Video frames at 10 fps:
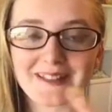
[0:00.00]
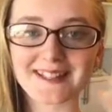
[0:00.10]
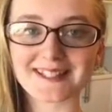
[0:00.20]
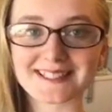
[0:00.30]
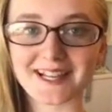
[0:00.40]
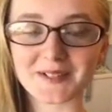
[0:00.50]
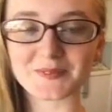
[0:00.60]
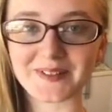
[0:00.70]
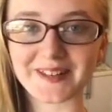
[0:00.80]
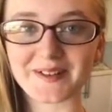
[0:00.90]
made this entire
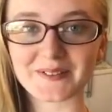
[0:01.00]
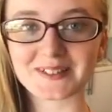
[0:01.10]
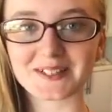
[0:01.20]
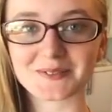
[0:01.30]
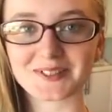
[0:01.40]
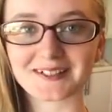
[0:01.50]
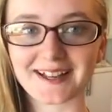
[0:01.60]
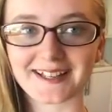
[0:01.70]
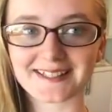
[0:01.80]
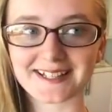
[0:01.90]
video and then
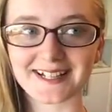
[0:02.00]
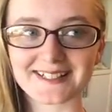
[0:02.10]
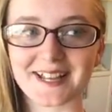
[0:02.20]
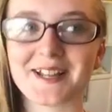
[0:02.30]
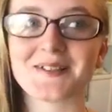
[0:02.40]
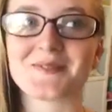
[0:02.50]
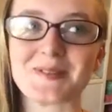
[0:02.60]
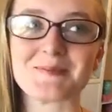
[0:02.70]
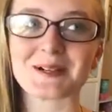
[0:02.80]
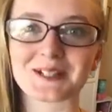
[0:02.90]
realized I didn't
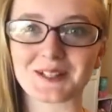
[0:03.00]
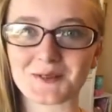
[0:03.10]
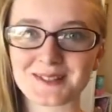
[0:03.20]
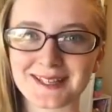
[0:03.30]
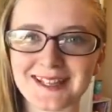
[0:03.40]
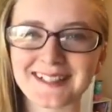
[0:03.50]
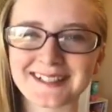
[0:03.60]
film a closing.